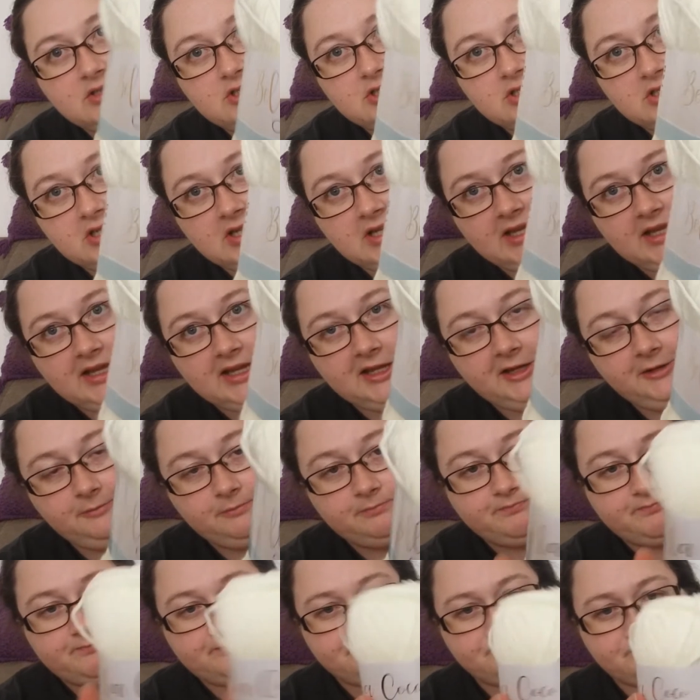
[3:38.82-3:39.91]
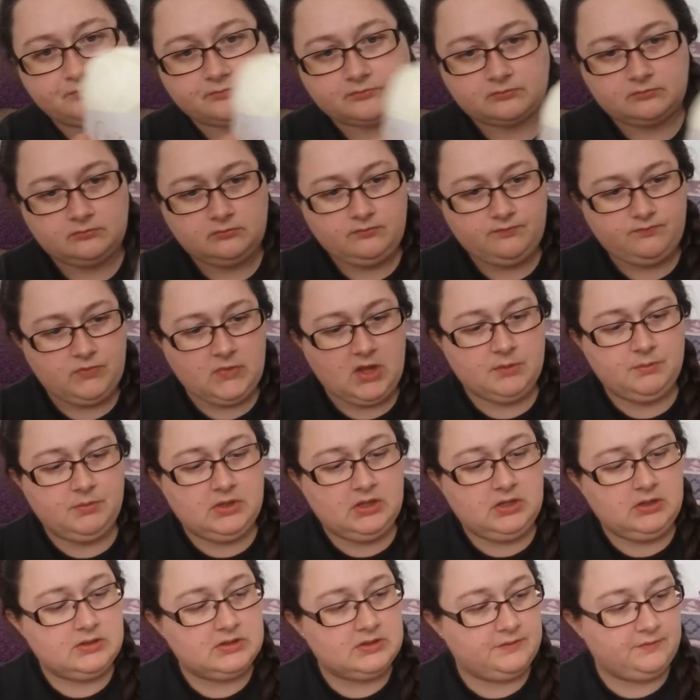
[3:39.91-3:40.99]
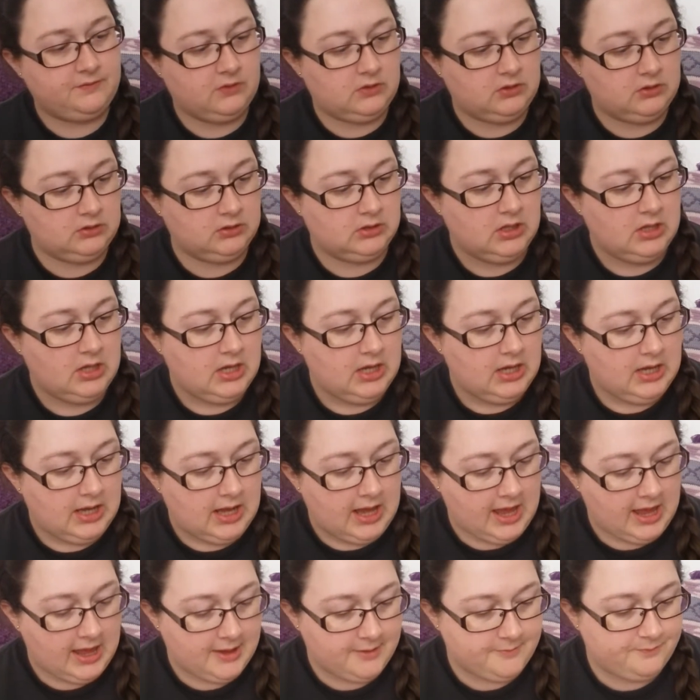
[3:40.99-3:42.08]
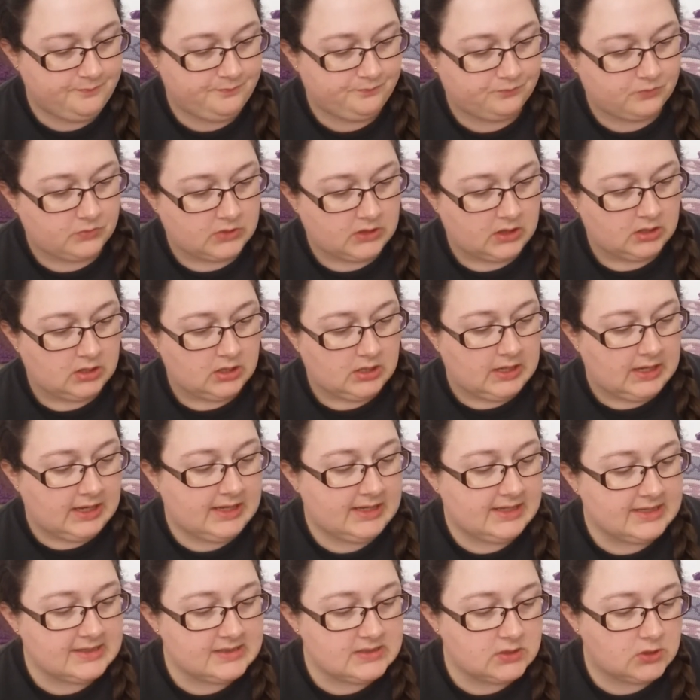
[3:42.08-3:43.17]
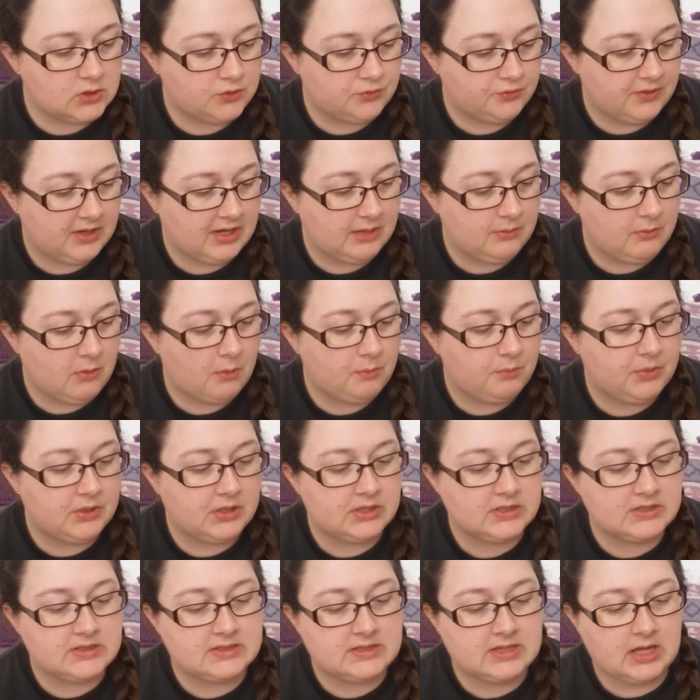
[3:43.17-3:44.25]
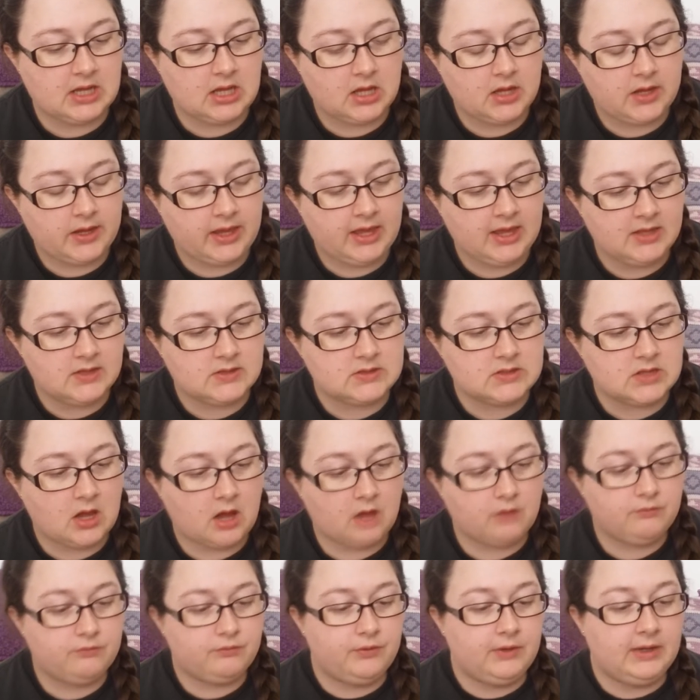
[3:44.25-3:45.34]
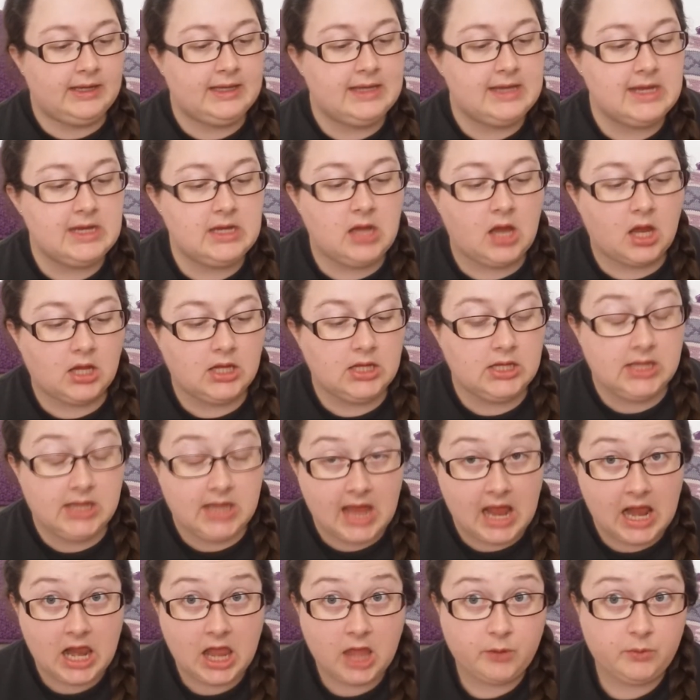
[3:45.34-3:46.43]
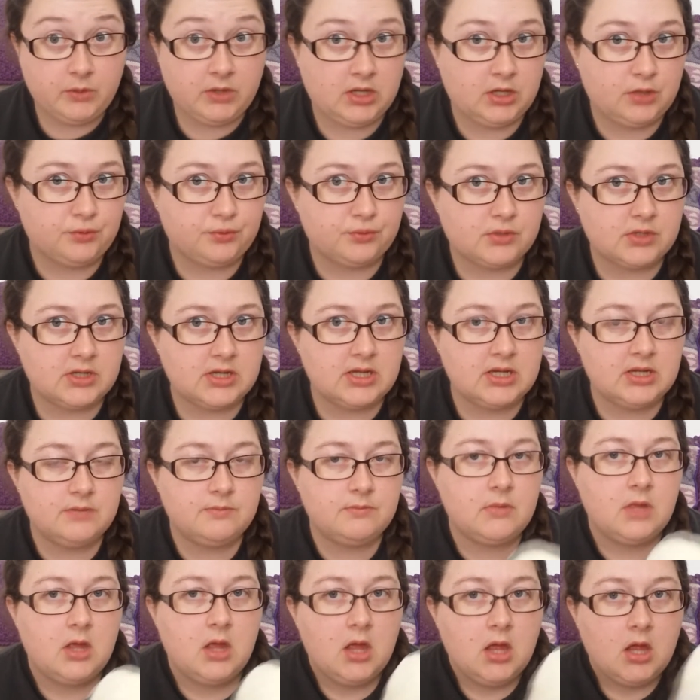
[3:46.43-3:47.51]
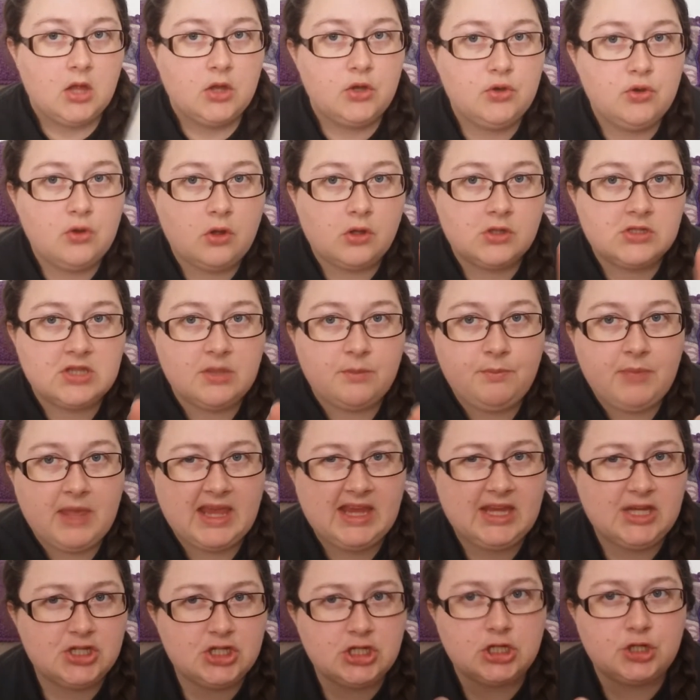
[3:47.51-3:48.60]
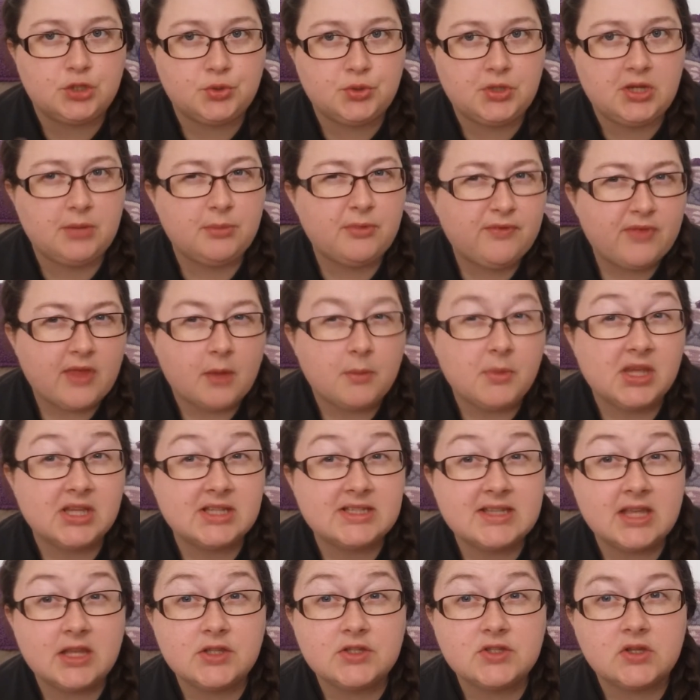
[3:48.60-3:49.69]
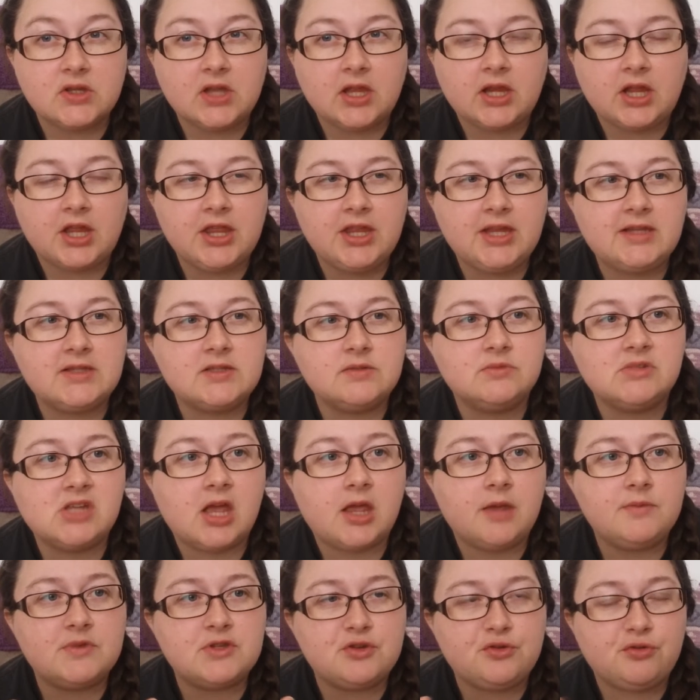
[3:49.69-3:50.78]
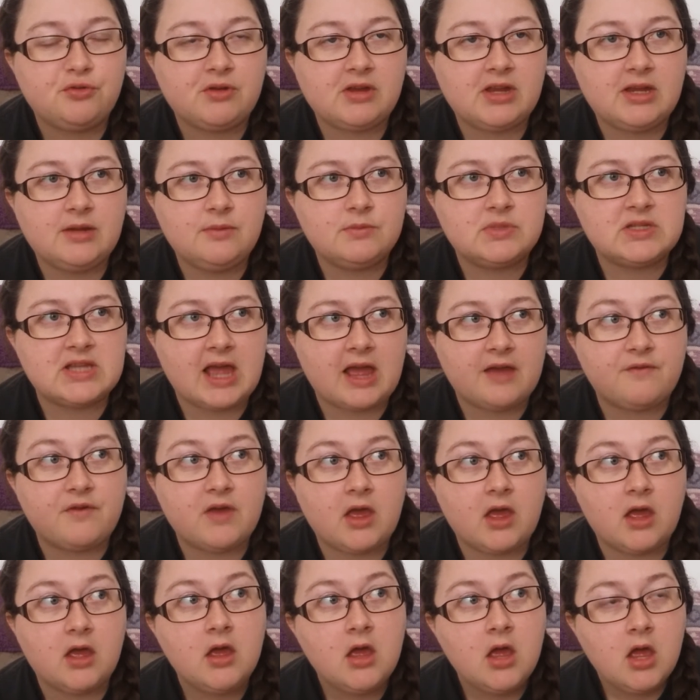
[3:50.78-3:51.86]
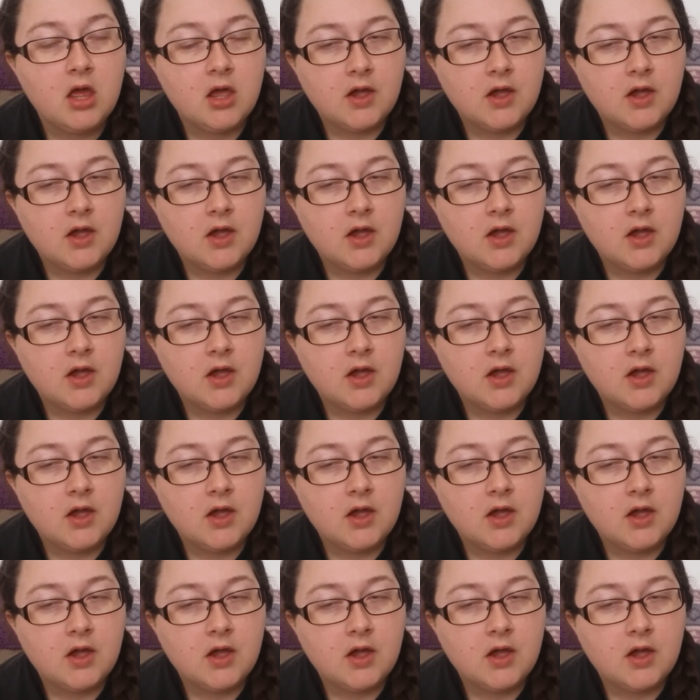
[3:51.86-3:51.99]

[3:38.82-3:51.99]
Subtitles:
Sugar here. Beautiful. It is a cream, but it's a really yellowy cream, not a beigey cream, if that makes sense. So like, I think sometimes creams have a